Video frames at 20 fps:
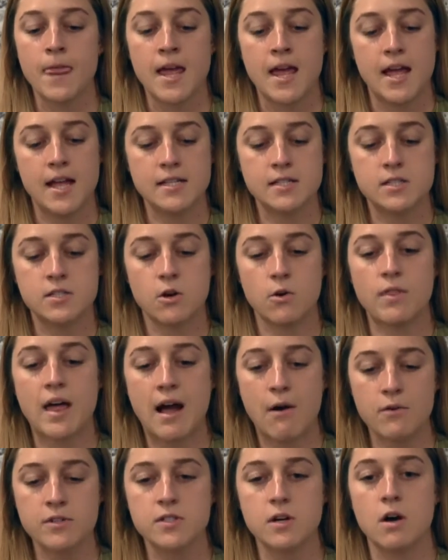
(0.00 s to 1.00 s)
And so
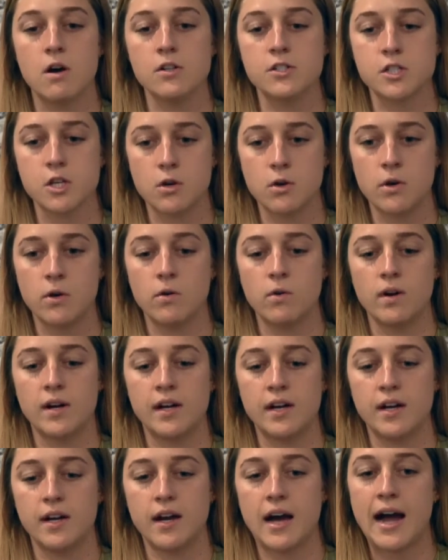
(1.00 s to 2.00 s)
that was also
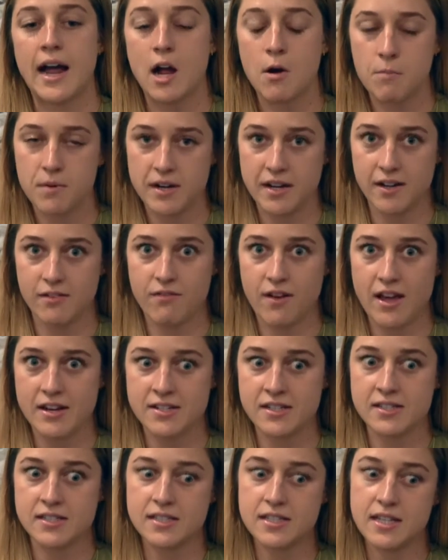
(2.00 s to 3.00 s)
an eye-opening event
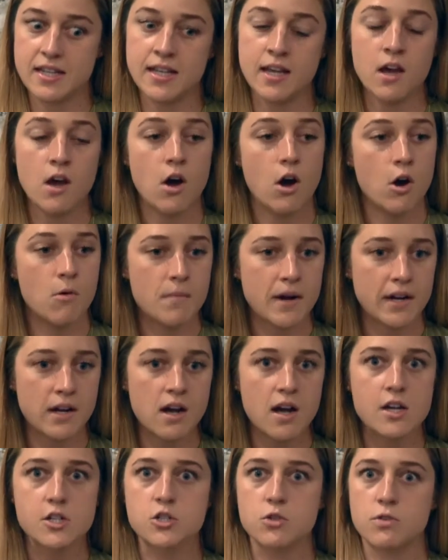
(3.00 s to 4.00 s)
to see, oh my
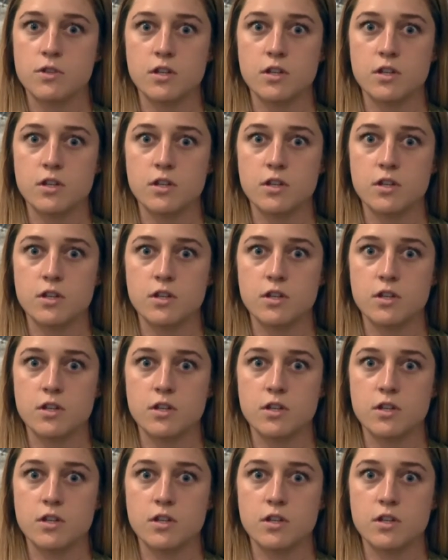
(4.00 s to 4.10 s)
gosh,